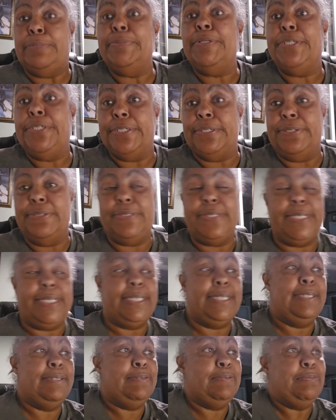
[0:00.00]
I'm a
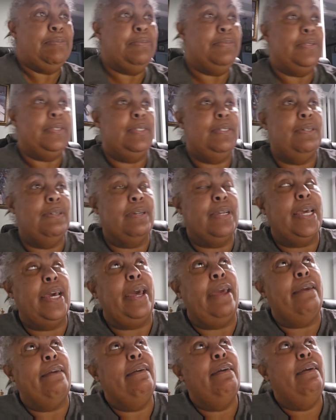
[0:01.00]
Jerseyan.
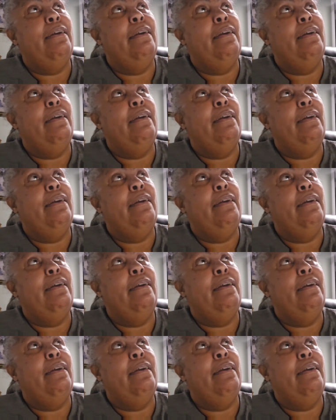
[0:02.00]
Okay.